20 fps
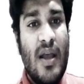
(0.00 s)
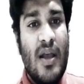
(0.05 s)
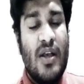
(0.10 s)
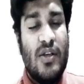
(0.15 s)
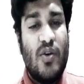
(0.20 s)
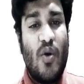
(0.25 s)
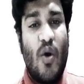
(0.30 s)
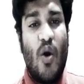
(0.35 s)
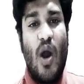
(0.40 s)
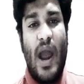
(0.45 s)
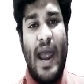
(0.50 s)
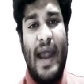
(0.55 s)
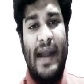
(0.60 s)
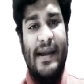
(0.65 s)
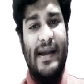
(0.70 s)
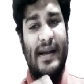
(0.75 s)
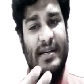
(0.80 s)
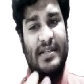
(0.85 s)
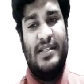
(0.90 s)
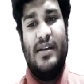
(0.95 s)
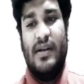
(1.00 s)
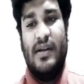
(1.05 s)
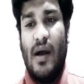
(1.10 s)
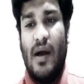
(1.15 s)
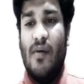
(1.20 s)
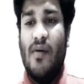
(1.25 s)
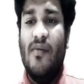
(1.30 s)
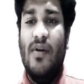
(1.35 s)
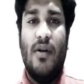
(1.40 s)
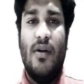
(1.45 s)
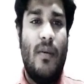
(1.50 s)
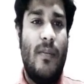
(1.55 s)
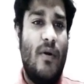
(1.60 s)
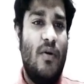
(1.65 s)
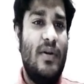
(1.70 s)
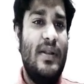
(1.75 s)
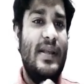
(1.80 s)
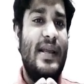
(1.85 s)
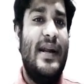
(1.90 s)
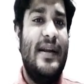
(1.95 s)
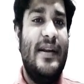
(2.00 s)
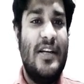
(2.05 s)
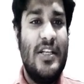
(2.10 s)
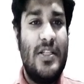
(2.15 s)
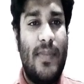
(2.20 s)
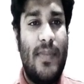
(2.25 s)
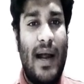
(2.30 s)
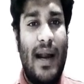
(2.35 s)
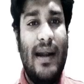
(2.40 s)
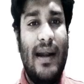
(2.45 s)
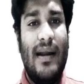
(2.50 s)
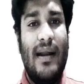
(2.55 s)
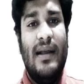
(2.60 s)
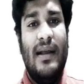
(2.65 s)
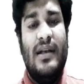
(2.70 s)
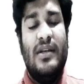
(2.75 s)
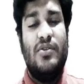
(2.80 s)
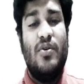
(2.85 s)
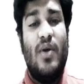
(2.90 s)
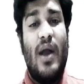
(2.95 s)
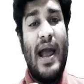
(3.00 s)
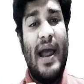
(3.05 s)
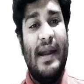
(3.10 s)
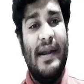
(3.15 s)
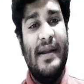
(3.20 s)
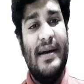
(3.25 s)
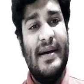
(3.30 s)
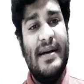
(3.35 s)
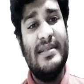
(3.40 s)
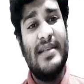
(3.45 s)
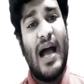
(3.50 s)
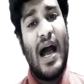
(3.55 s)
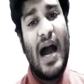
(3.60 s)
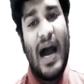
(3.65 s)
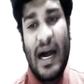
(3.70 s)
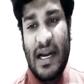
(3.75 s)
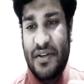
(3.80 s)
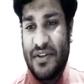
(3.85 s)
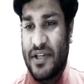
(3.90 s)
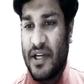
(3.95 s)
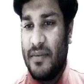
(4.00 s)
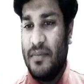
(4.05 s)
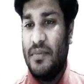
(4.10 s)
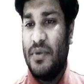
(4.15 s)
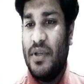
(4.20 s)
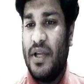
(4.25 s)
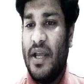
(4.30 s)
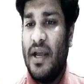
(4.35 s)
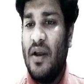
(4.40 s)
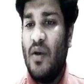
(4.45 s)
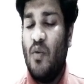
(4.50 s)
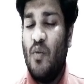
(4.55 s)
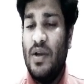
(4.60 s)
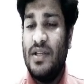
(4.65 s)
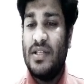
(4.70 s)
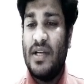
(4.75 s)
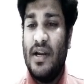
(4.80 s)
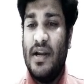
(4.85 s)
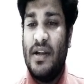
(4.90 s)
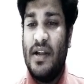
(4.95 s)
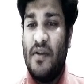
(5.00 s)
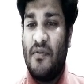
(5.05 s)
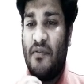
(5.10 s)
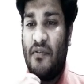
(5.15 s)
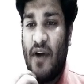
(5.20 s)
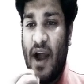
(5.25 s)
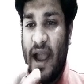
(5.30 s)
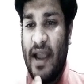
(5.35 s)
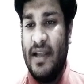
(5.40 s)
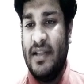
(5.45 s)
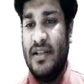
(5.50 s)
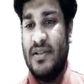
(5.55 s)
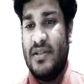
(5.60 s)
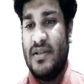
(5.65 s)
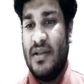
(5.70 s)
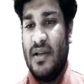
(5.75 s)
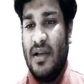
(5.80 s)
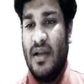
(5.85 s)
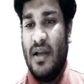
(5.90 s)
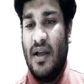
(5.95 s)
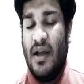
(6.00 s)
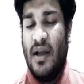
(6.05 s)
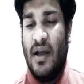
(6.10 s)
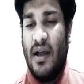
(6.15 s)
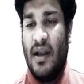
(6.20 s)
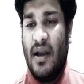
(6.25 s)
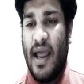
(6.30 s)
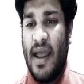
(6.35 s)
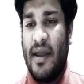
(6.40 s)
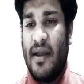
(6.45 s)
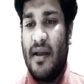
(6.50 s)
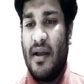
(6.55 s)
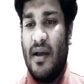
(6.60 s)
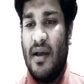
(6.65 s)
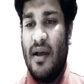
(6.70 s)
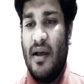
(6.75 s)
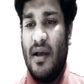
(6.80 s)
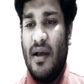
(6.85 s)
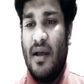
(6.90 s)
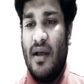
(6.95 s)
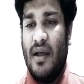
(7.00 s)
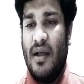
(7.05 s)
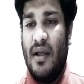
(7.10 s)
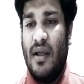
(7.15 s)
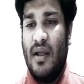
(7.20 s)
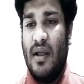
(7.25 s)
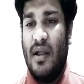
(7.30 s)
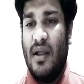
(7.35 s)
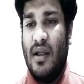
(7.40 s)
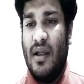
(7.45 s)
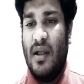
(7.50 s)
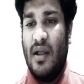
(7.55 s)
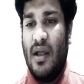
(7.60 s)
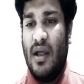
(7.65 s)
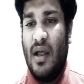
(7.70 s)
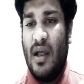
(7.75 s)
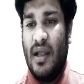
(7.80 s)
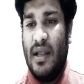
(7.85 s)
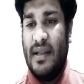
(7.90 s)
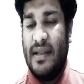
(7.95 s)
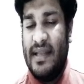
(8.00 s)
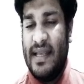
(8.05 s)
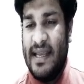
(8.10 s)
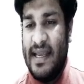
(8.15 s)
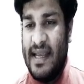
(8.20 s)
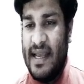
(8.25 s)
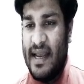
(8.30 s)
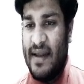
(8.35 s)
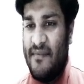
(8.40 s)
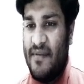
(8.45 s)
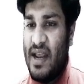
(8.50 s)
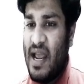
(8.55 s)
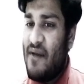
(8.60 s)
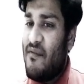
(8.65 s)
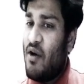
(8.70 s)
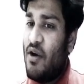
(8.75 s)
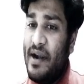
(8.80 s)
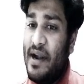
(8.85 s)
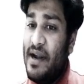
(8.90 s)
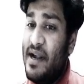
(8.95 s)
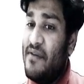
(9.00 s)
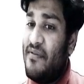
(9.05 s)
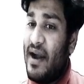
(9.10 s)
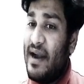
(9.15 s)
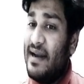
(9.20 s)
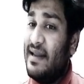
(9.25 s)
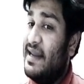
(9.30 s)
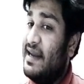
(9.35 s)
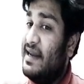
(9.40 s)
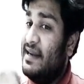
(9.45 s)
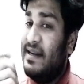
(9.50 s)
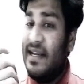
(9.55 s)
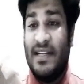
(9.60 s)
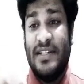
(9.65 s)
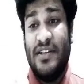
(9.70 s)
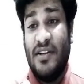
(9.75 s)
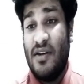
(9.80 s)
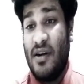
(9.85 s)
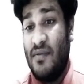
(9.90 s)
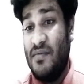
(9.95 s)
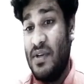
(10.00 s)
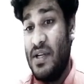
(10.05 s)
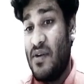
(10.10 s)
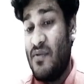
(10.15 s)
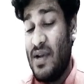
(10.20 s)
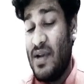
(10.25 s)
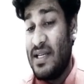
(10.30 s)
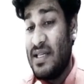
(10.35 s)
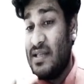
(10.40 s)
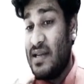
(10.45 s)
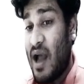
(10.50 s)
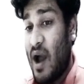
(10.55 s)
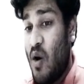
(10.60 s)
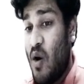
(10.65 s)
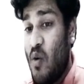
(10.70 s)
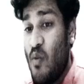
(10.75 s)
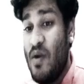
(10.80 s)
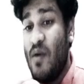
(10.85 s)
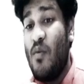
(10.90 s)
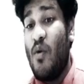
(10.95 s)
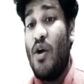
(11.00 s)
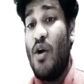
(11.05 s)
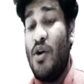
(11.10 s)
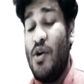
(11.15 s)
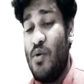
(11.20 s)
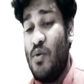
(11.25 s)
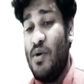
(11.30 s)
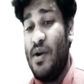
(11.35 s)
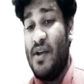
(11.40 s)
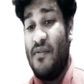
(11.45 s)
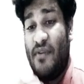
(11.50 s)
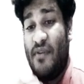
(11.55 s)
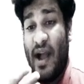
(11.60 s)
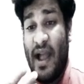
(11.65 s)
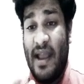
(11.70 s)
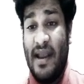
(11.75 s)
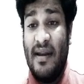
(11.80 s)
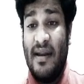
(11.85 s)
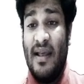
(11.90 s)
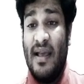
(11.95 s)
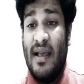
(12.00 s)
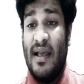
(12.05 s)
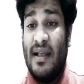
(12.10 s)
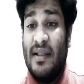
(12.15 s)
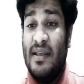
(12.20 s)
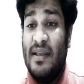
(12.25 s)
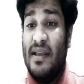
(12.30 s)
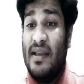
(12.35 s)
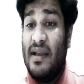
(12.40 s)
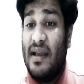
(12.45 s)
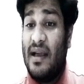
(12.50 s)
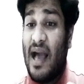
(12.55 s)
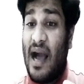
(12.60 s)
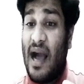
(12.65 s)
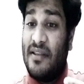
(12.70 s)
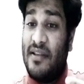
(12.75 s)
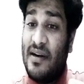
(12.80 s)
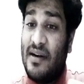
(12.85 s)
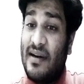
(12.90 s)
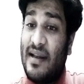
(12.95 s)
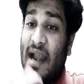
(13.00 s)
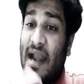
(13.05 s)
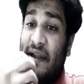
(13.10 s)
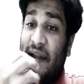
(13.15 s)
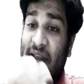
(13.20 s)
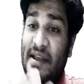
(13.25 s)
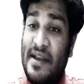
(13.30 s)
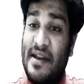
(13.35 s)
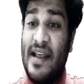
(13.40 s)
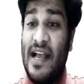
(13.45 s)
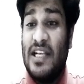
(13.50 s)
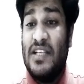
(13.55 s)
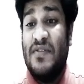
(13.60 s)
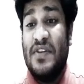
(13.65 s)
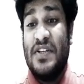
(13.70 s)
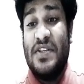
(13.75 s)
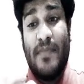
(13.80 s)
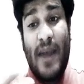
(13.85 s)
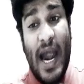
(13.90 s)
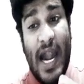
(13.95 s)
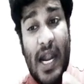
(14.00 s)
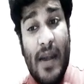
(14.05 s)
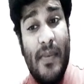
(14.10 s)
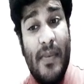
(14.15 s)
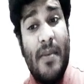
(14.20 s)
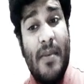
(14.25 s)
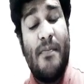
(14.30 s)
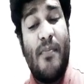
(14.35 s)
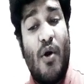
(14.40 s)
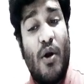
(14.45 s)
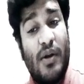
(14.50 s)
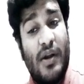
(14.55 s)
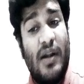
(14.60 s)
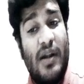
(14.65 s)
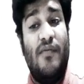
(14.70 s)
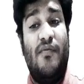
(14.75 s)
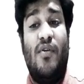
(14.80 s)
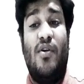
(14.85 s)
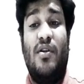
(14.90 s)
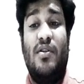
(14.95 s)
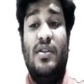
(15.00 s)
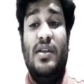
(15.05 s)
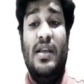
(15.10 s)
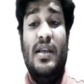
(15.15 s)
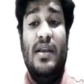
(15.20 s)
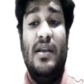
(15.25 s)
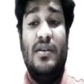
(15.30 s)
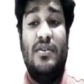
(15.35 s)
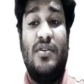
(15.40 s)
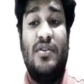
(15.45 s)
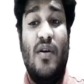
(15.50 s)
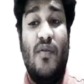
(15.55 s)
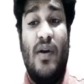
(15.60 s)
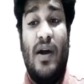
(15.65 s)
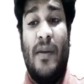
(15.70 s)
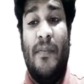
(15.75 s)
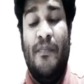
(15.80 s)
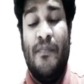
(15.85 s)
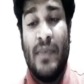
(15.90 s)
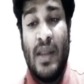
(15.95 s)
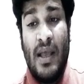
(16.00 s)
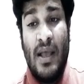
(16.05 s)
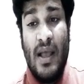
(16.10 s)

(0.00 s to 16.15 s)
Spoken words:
So headers, now we will talk about the headers part. So headers are something which defines, like, we have already defined the intention of the request. Now we want to define the other criteria which might be important for the server.